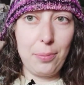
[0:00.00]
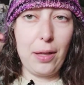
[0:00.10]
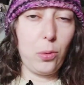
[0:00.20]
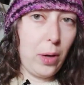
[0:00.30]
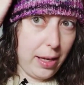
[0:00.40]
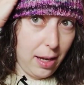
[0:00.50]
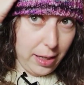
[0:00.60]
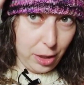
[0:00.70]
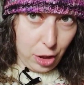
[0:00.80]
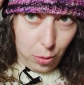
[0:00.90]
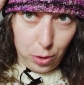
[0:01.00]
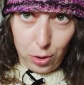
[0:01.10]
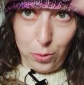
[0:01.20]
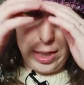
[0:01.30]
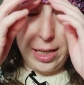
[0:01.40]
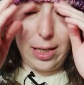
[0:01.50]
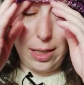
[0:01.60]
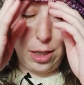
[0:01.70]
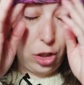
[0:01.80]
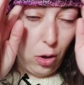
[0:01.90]
by the way, I showed you the
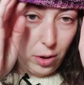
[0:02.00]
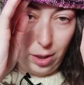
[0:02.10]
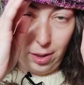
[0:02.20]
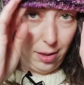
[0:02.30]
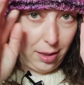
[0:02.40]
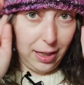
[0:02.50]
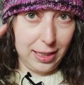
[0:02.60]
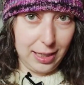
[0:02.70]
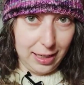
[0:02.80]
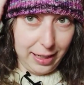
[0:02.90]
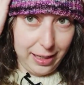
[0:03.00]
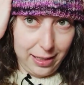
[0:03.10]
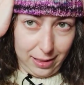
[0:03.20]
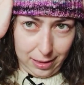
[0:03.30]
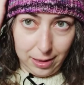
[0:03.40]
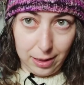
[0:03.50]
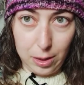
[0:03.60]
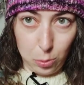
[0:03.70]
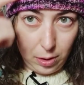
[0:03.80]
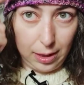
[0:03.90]
socks I didn't like.
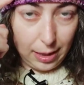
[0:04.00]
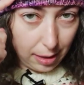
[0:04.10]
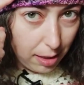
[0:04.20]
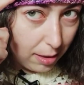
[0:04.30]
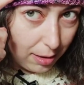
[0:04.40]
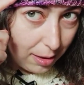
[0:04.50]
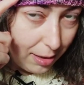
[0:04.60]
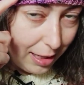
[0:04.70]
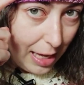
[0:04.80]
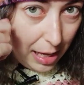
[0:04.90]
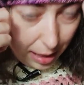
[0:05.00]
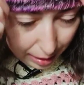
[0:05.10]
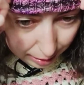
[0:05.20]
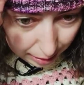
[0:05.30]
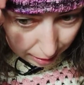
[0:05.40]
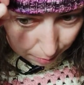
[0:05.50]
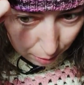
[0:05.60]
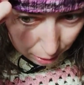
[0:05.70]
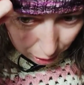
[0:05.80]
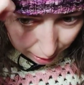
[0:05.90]
This was this yarn. And as
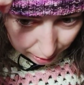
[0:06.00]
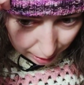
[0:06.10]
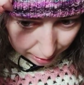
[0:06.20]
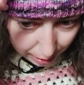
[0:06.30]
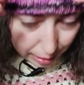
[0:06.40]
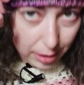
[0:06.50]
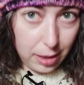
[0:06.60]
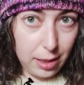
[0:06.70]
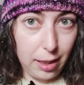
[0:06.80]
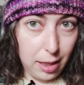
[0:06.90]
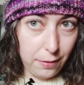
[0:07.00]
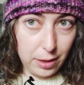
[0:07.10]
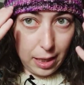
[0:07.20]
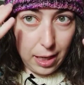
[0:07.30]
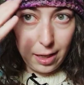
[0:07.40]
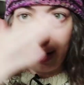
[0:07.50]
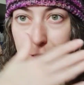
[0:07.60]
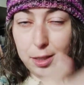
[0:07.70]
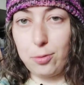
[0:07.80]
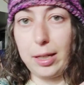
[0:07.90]
much as I love it here,
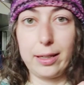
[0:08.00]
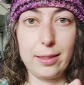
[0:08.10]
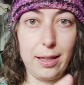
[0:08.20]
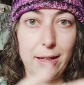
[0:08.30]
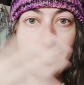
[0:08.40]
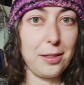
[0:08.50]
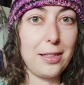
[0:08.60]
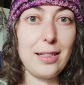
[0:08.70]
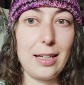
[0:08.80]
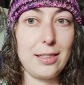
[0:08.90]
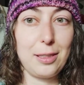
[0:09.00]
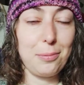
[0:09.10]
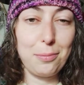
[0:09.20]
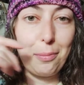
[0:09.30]
I don't like it there. That's